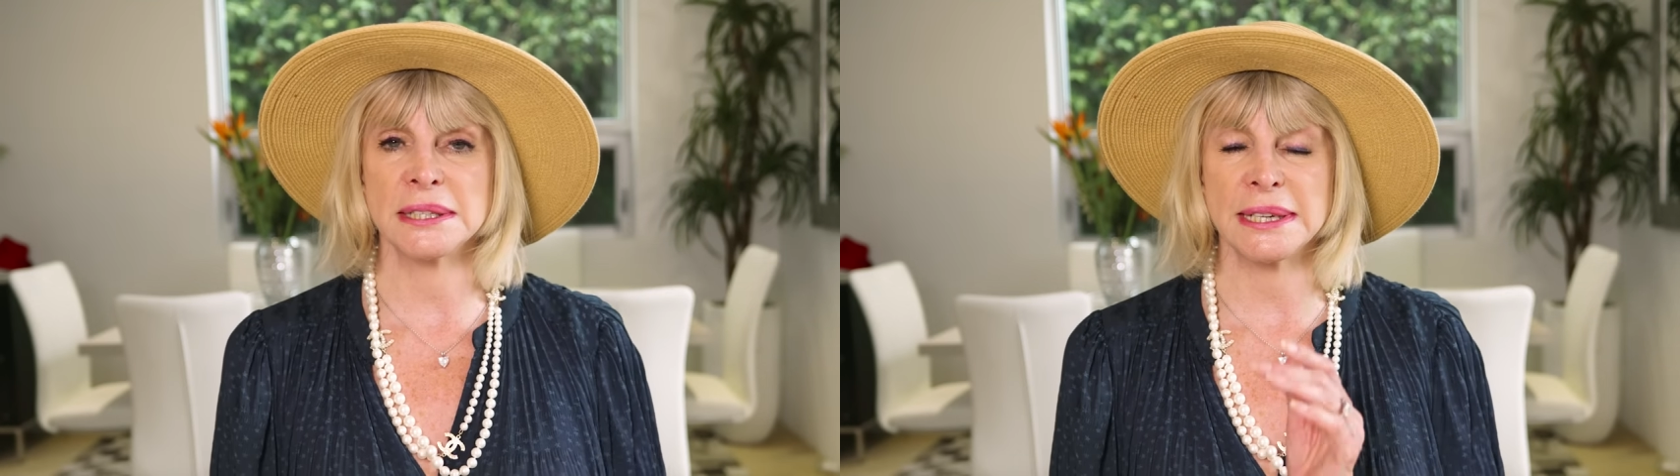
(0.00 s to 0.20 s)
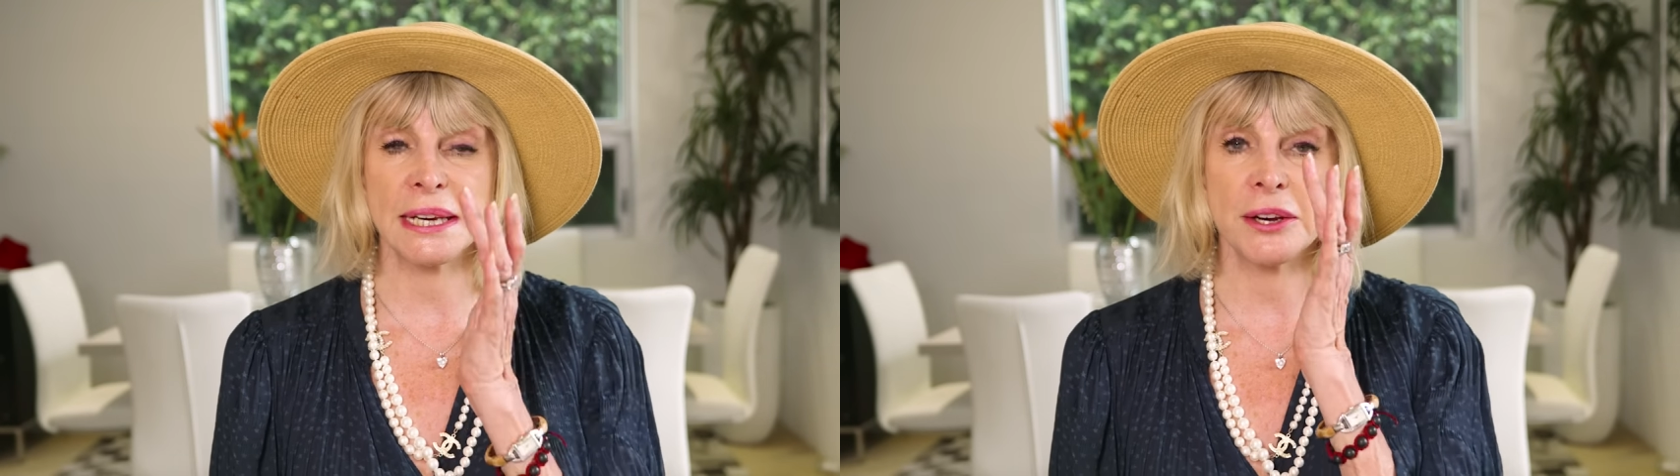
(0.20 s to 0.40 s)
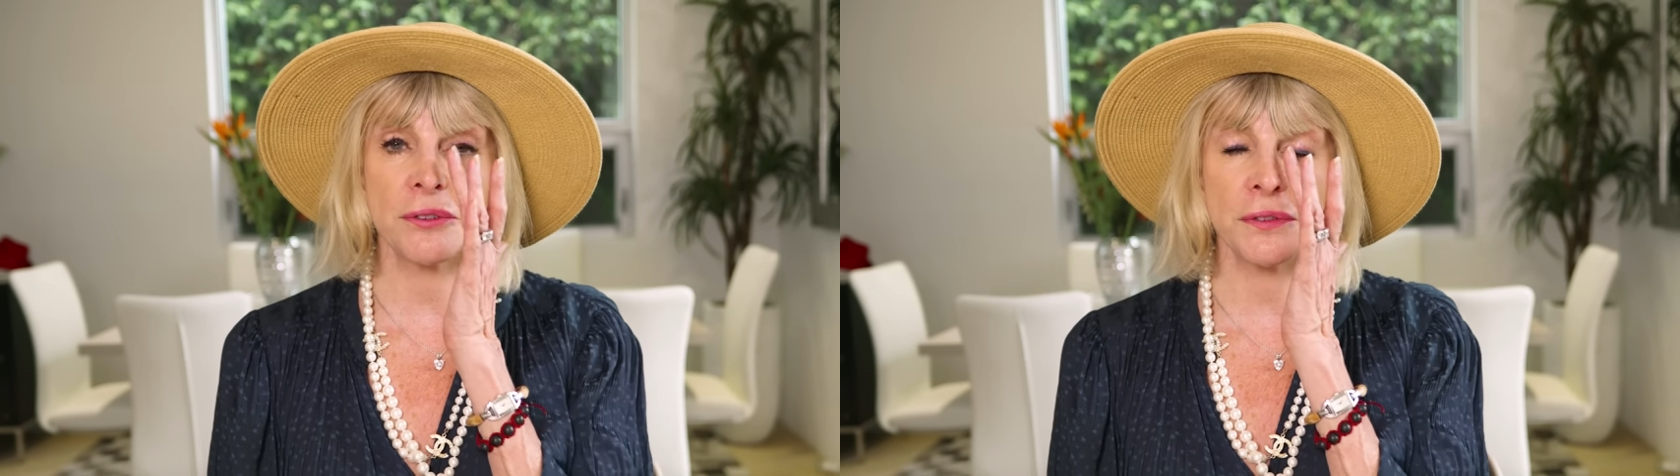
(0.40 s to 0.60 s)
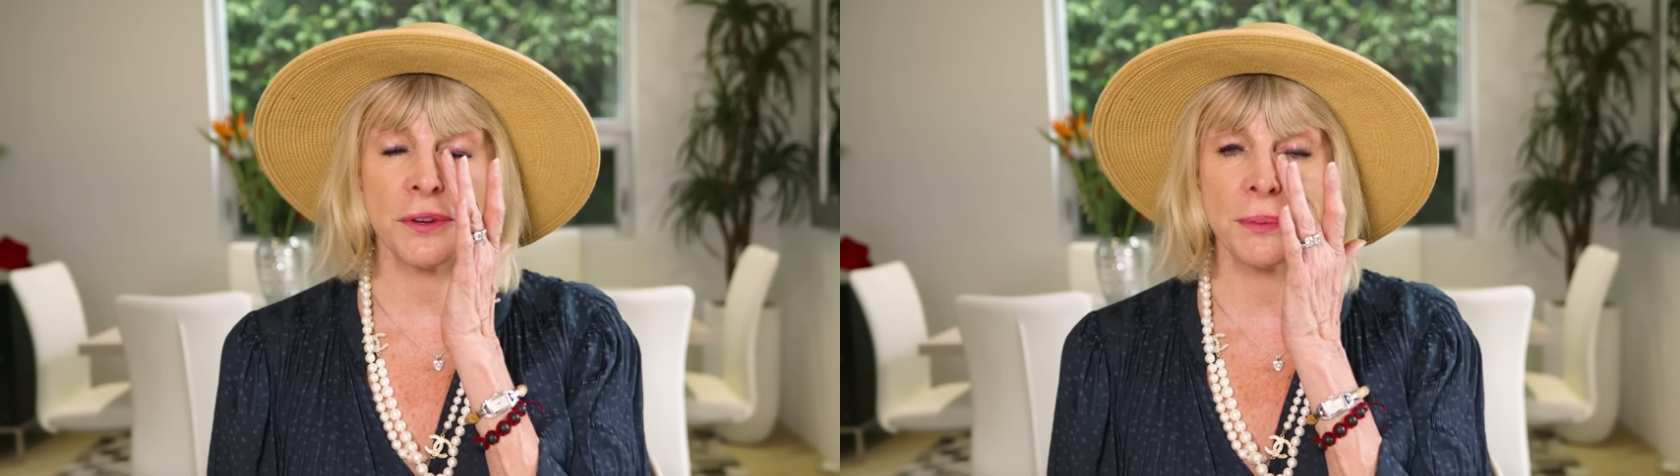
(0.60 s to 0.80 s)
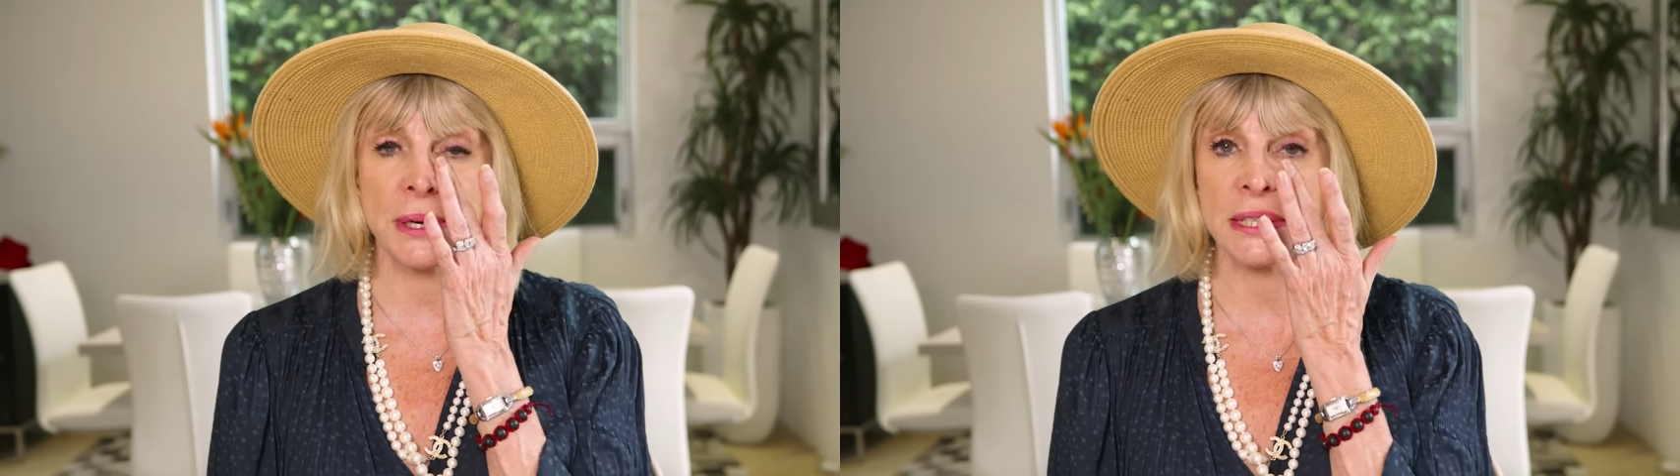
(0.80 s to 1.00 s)
Stay in it for a
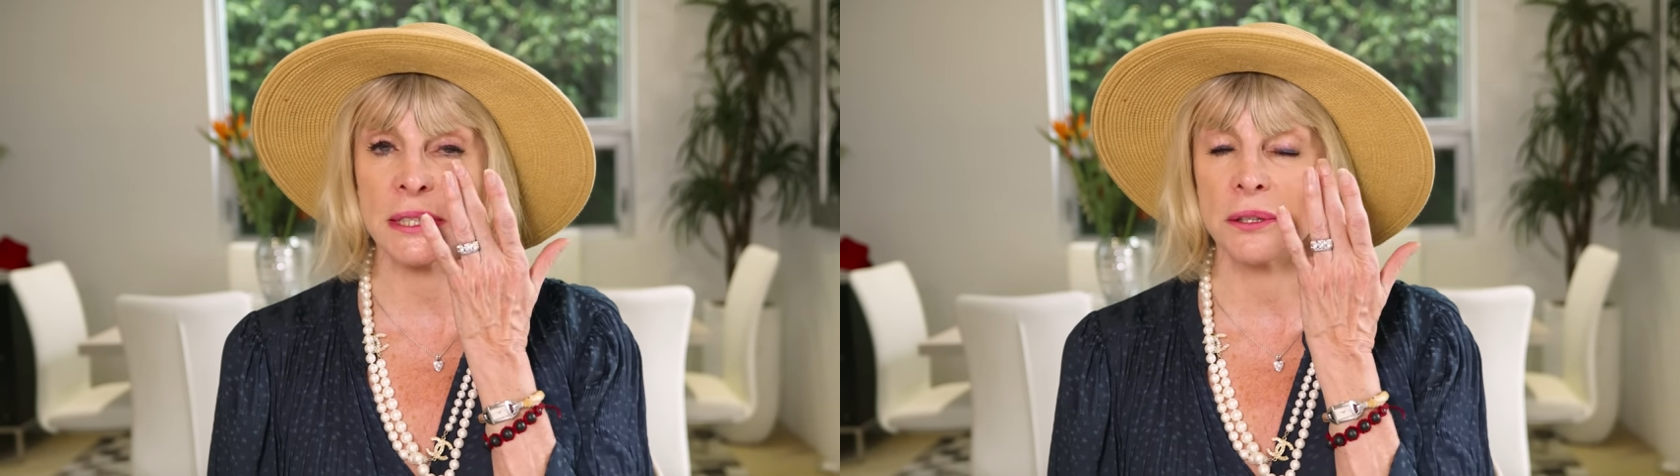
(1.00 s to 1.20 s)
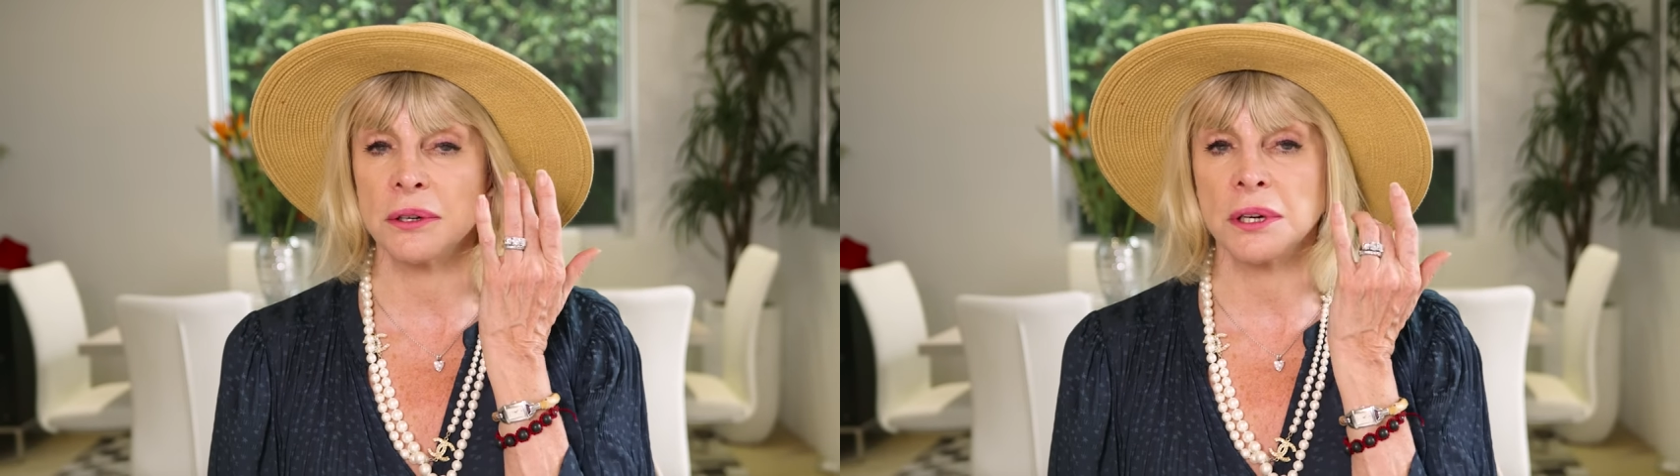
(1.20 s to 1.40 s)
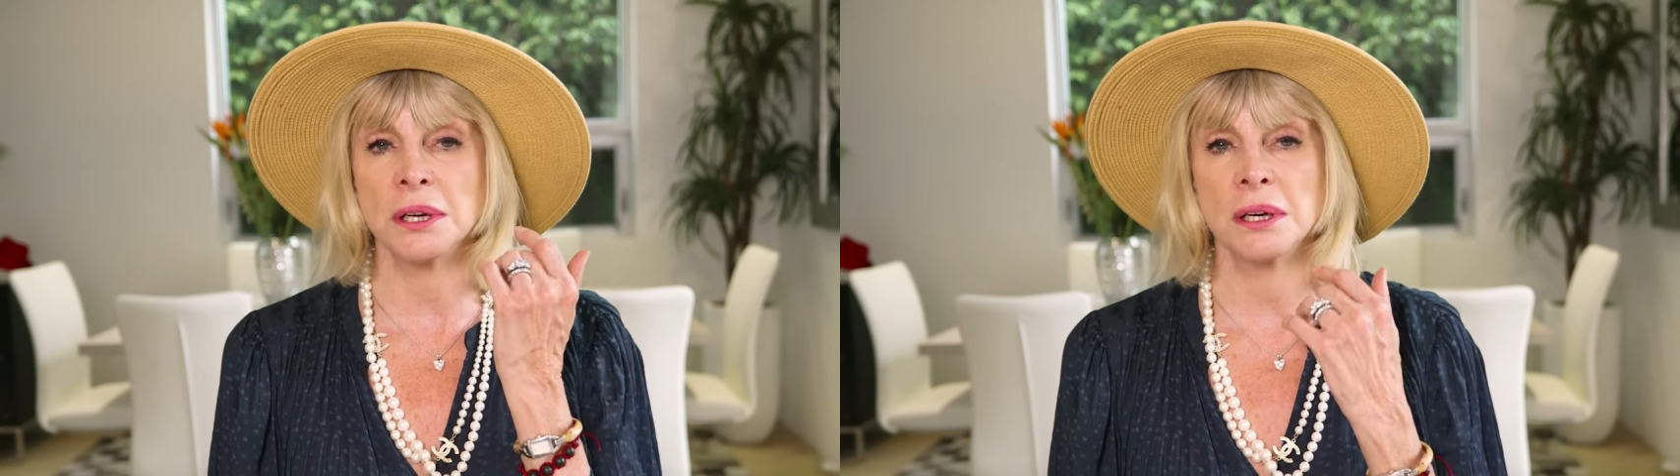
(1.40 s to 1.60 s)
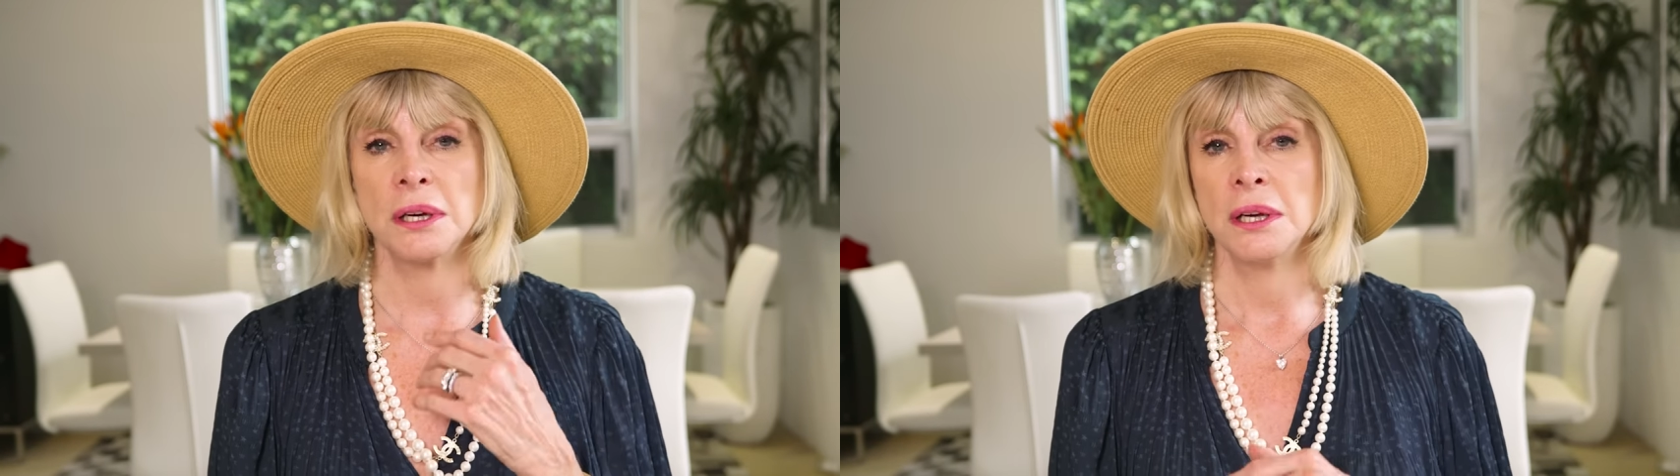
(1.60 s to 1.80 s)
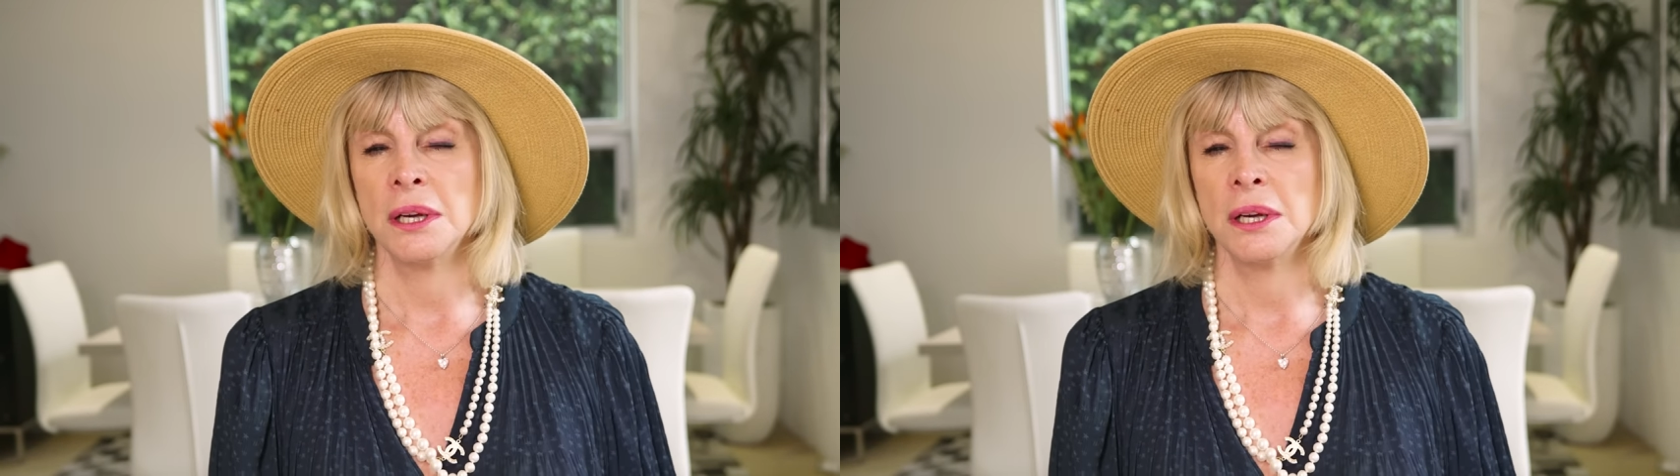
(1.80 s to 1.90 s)
few minutes longer,